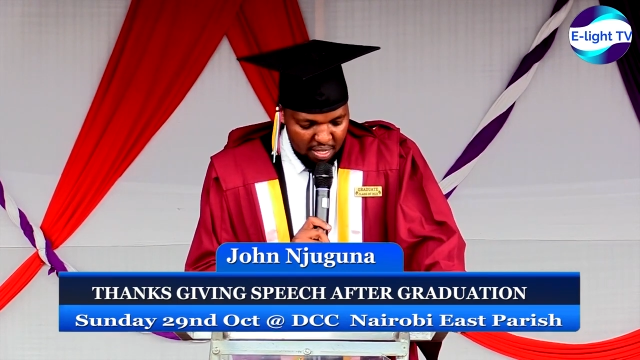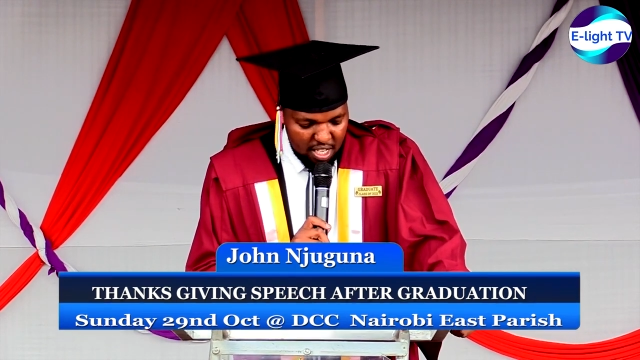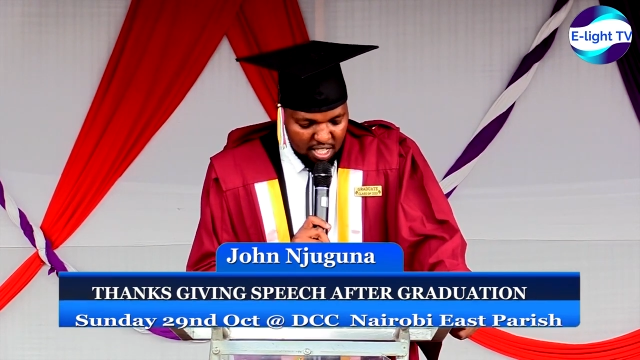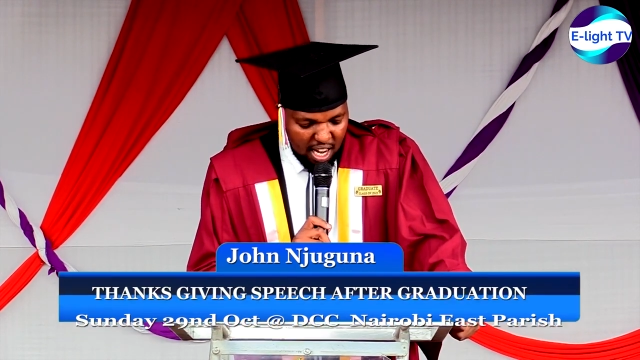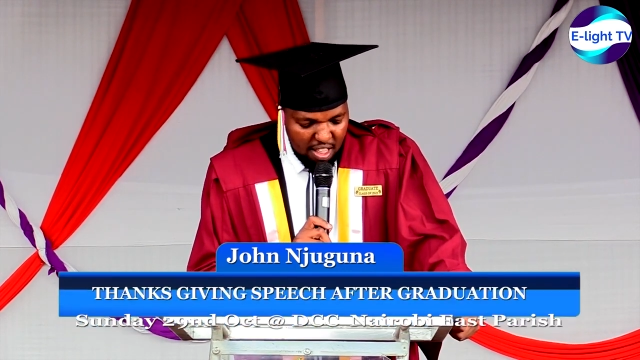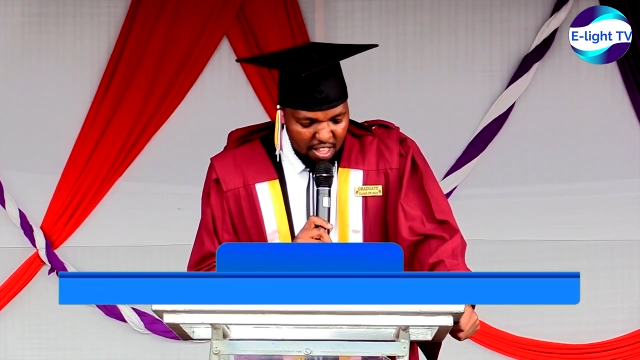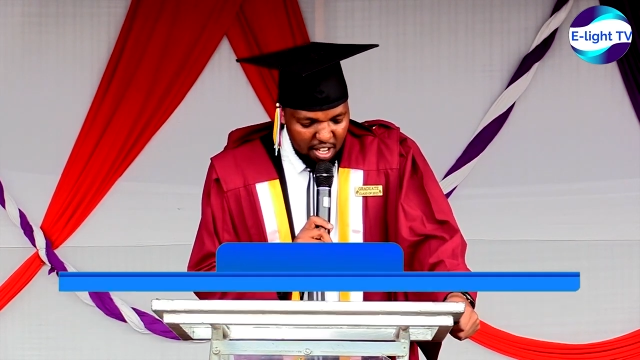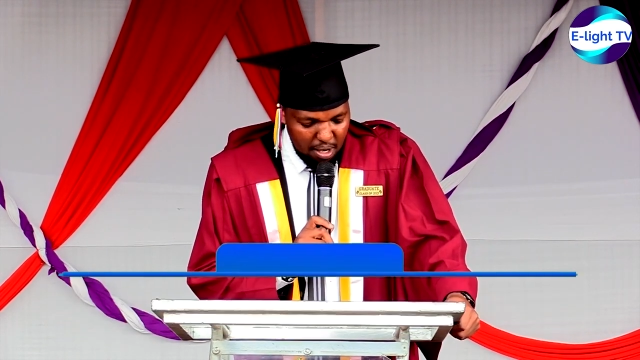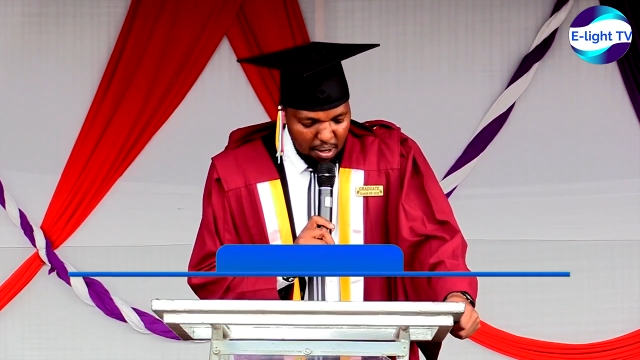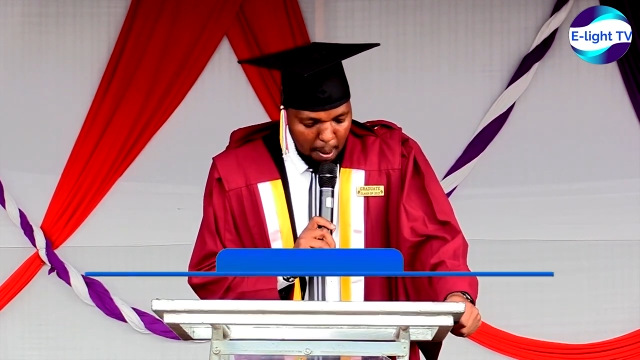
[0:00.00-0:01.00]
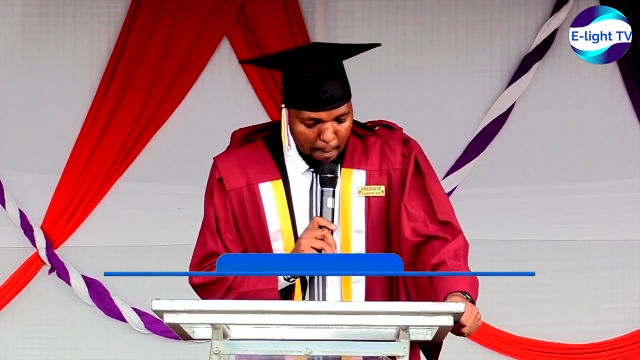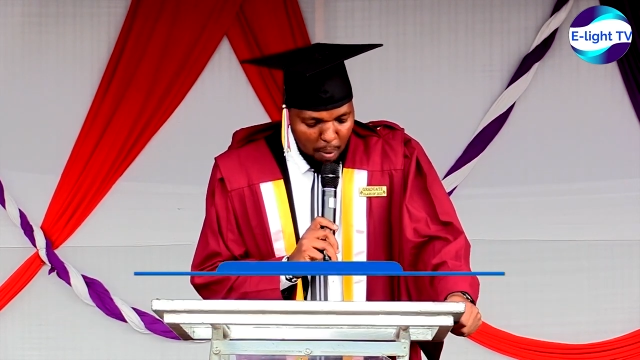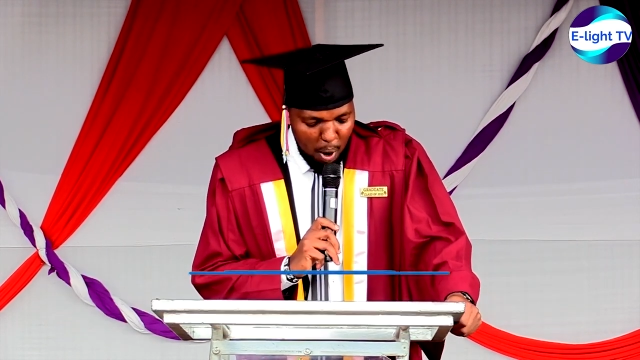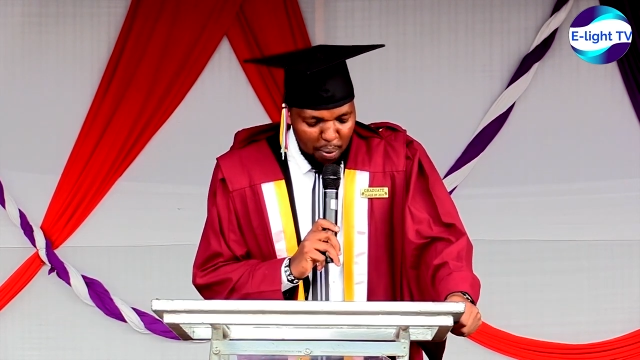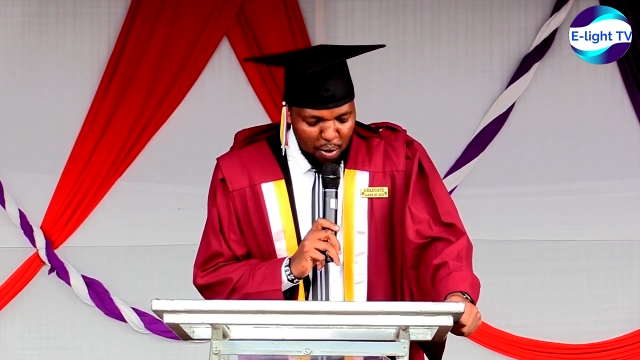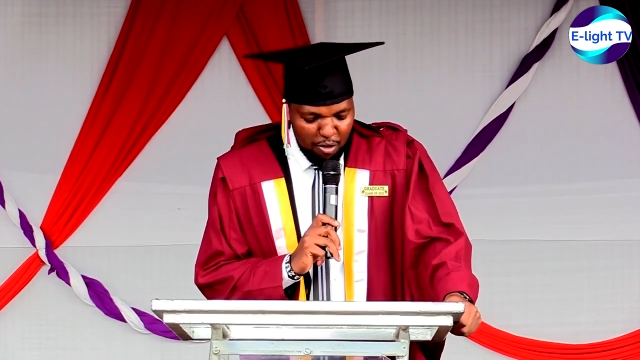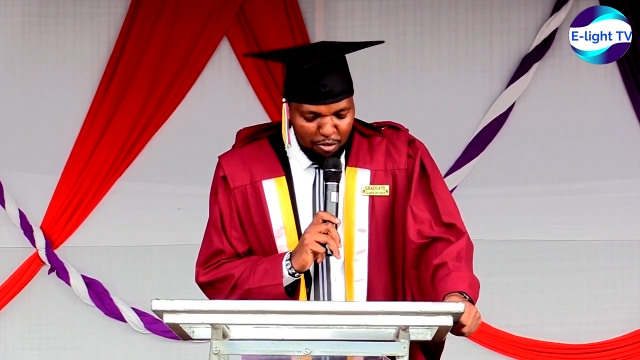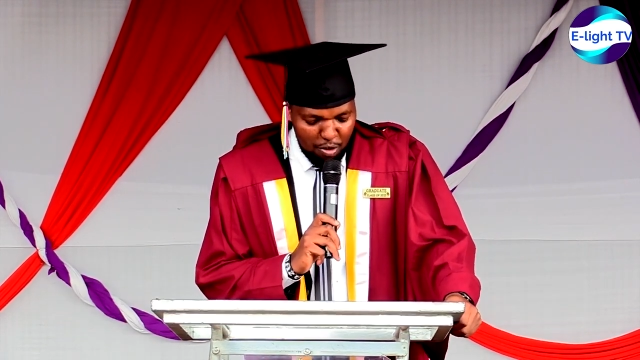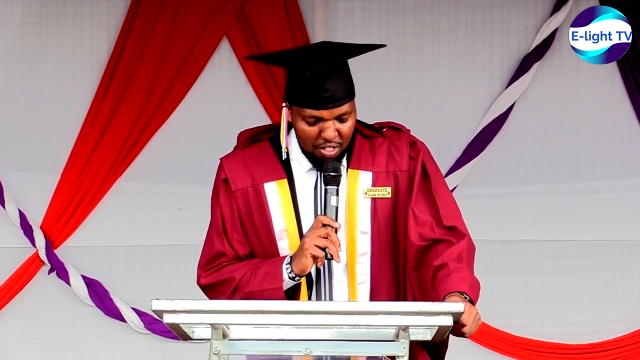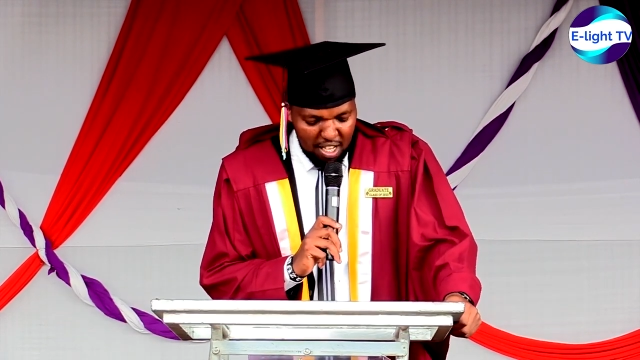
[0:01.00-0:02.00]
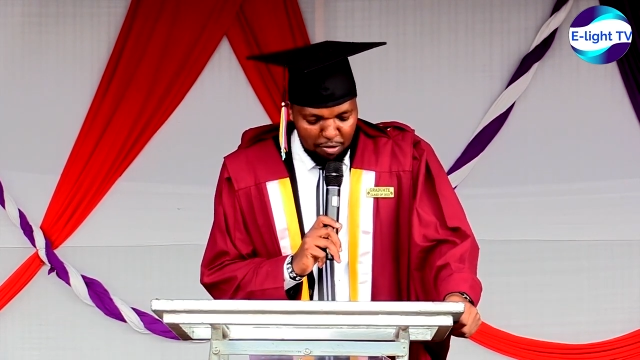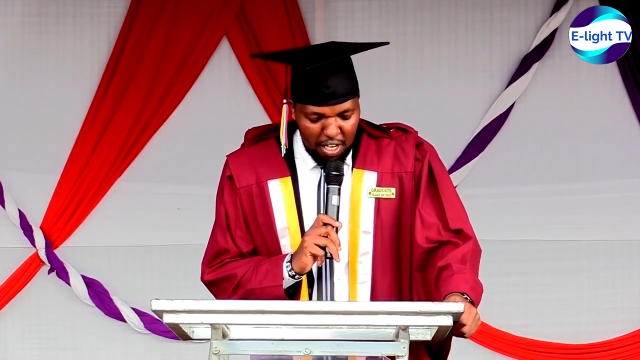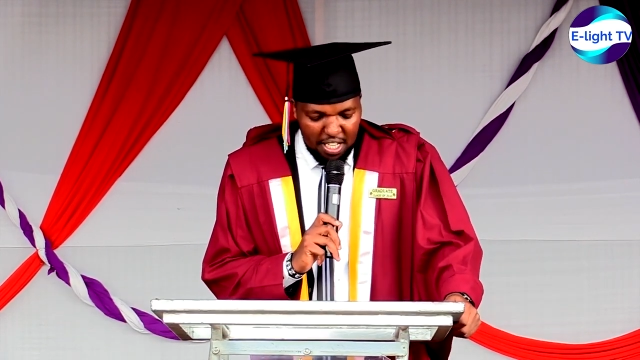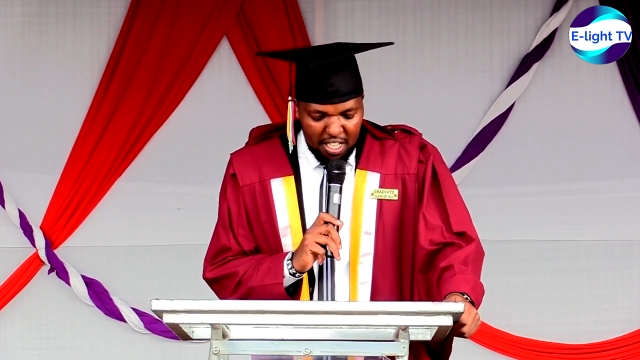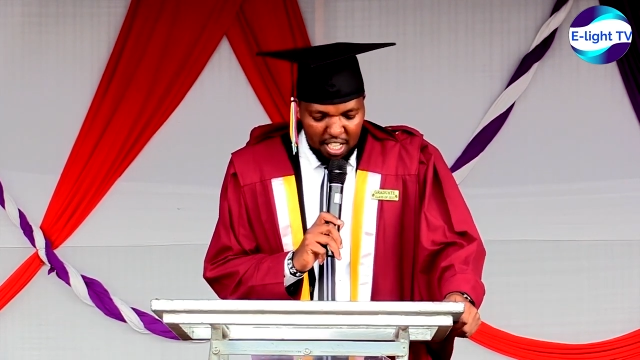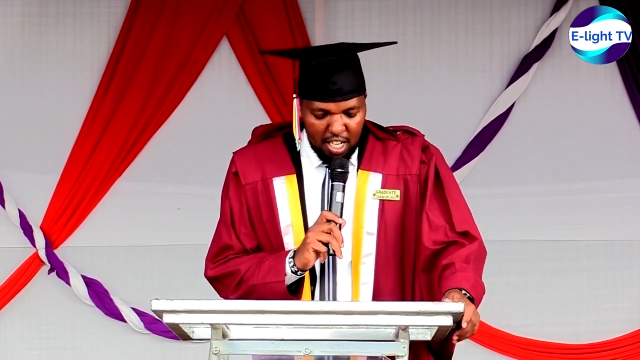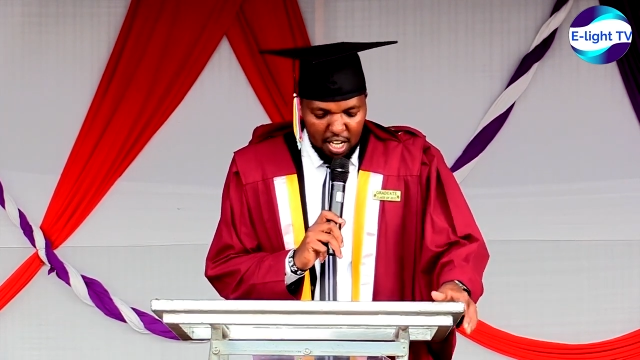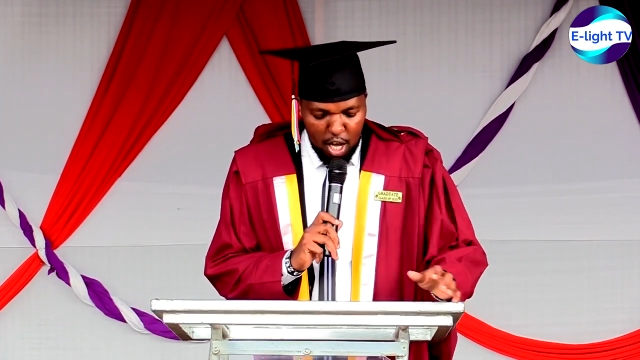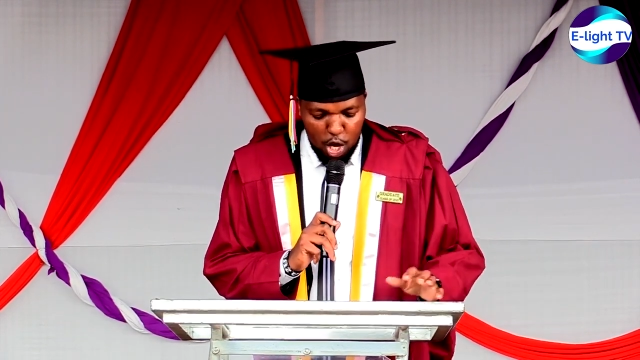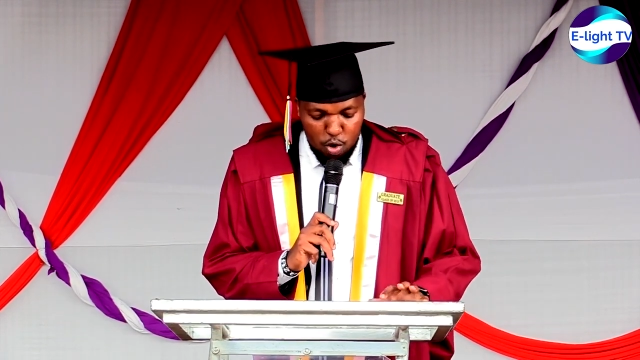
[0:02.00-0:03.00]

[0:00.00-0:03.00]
There is nothing more beautiful than finding